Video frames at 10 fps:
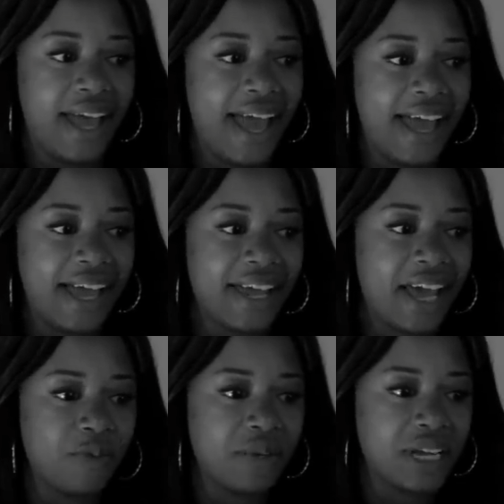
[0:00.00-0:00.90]
And
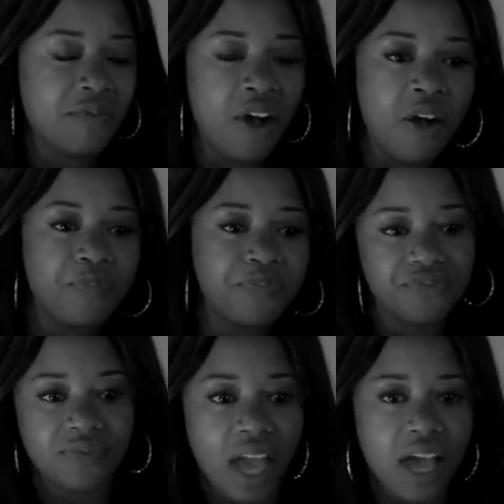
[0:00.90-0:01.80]
Hannah will be like, Mom,
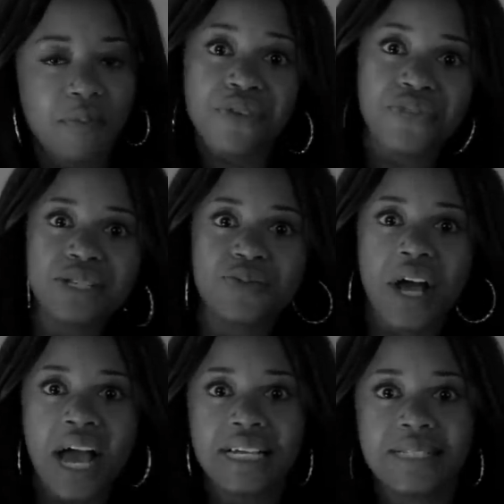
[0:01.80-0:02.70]
my friends
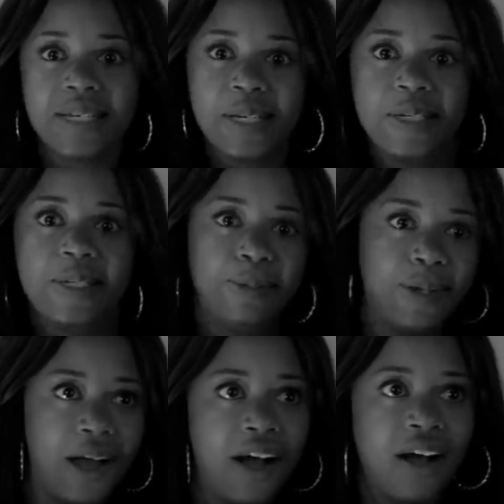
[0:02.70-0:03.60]
were asking,
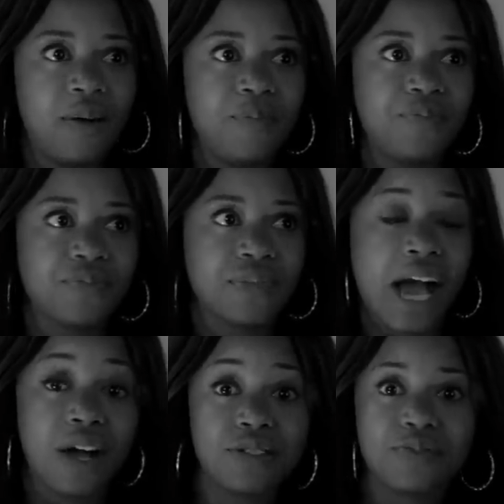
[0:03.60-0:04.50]

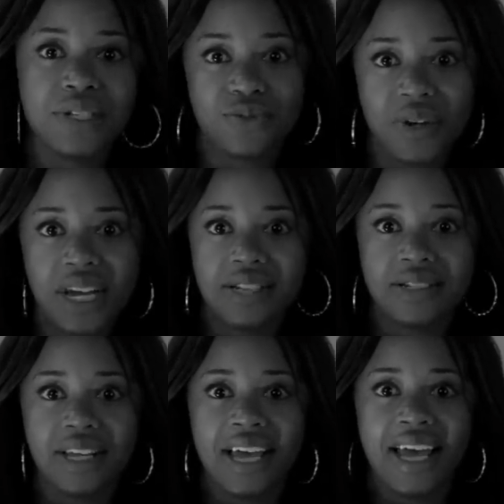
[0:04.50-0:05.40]
how's MISRED?
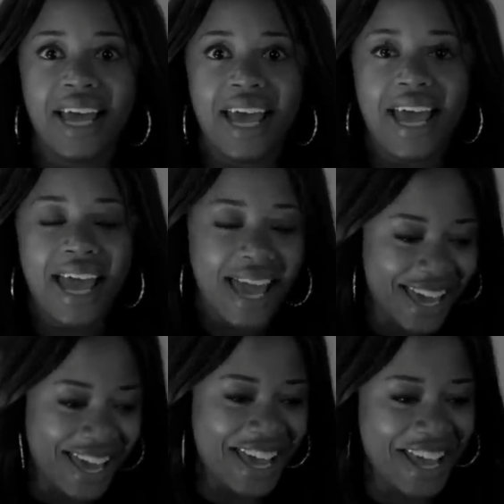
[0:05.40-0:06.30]

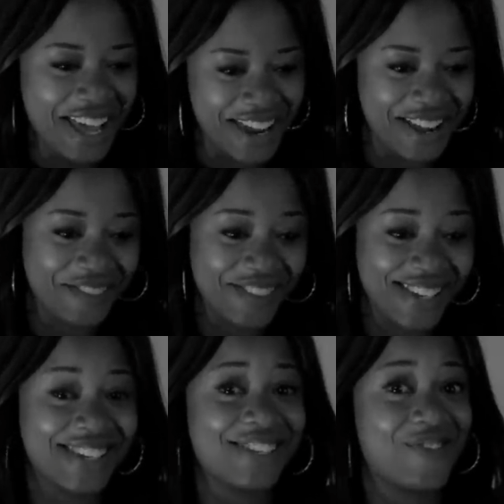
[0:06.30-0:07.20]
And I'll be
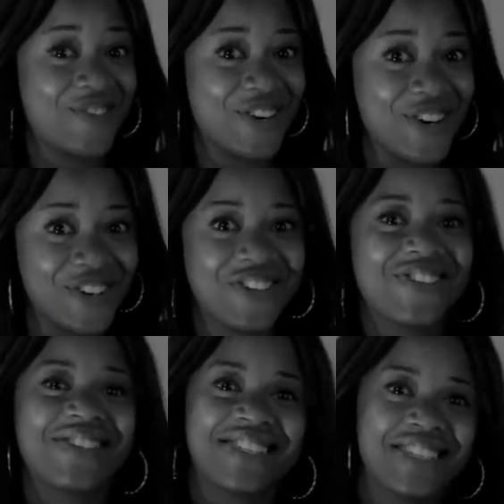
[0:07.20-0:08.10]
like, whoa,
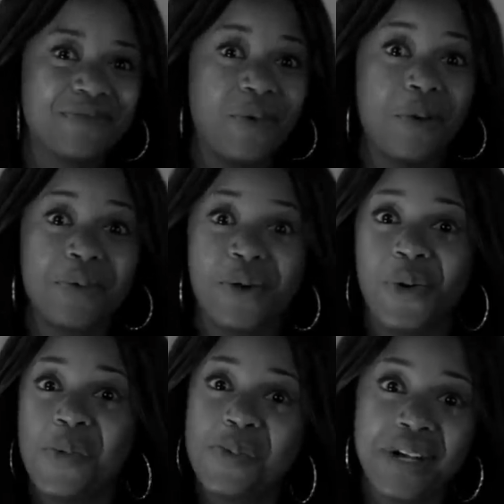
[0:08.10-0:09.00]
it's just mom at
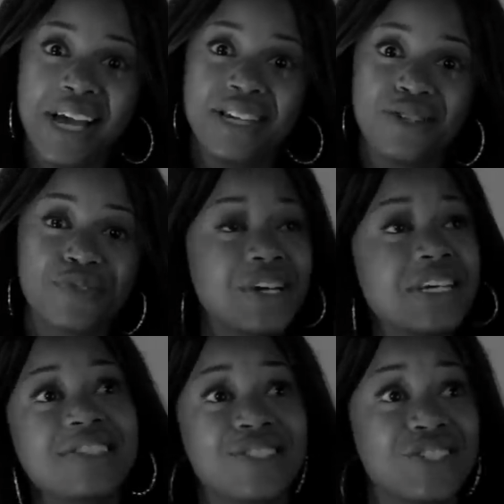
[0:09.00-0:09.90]
home. And your
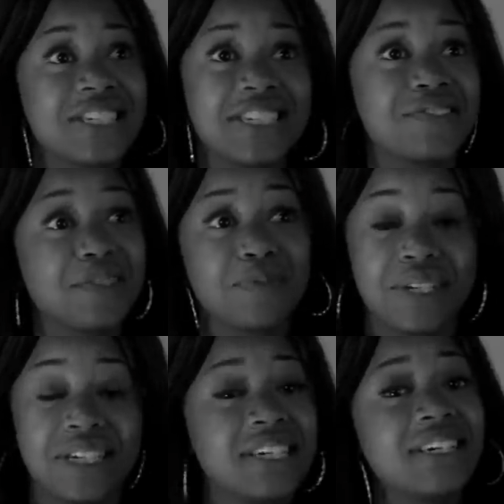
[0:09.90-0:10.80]
friends shouldn't even
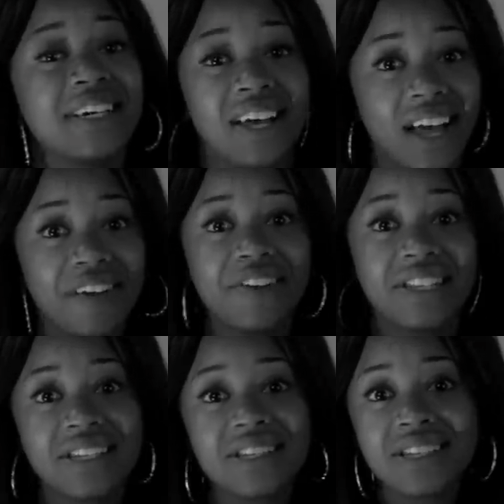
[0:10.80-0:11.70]
be
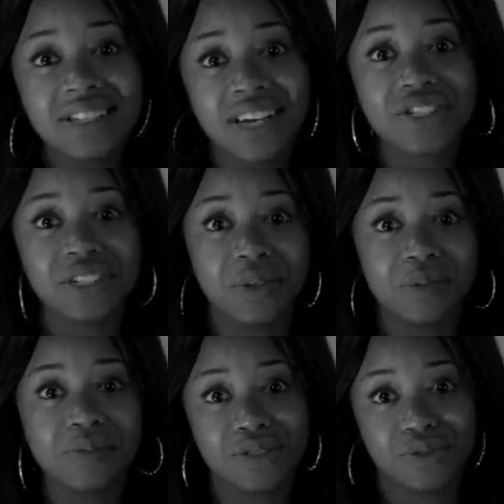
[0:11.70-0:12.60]
having this discussion
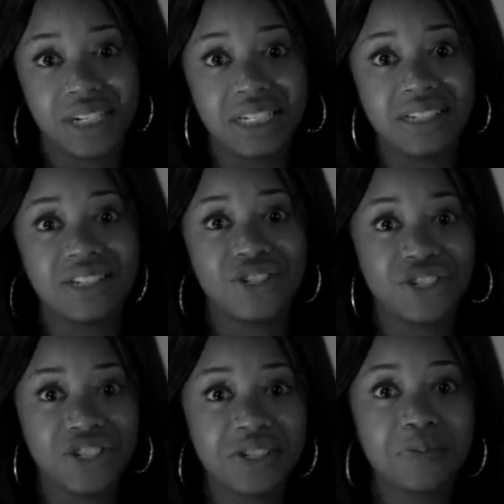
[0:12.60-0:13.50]
about MISRED. It
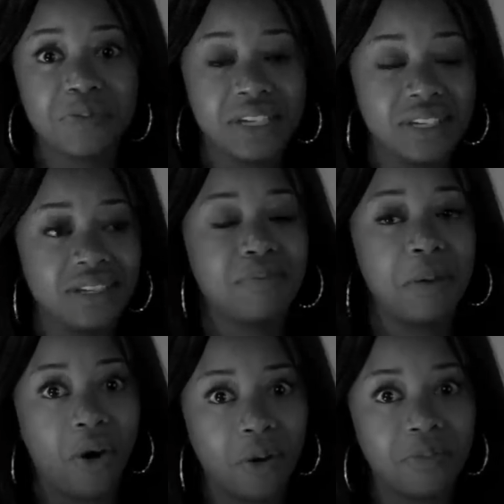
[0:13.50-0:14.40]
should just be my
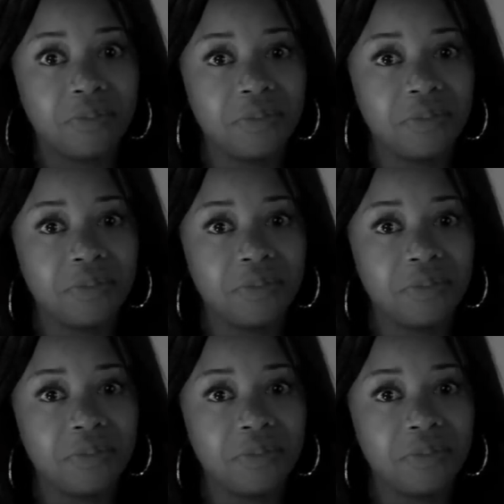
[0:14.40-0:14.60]
mom.